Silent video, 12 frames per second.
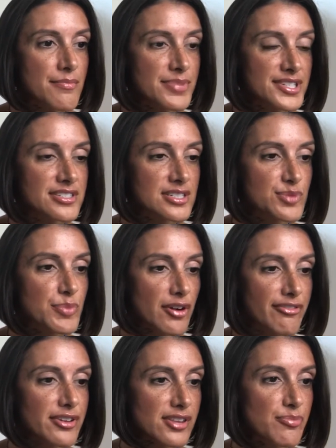business,
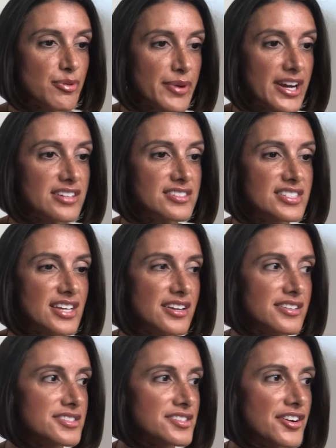Perfectly Prepared,
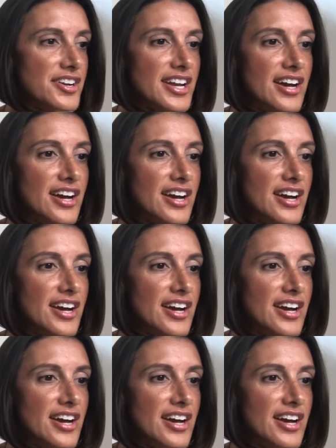started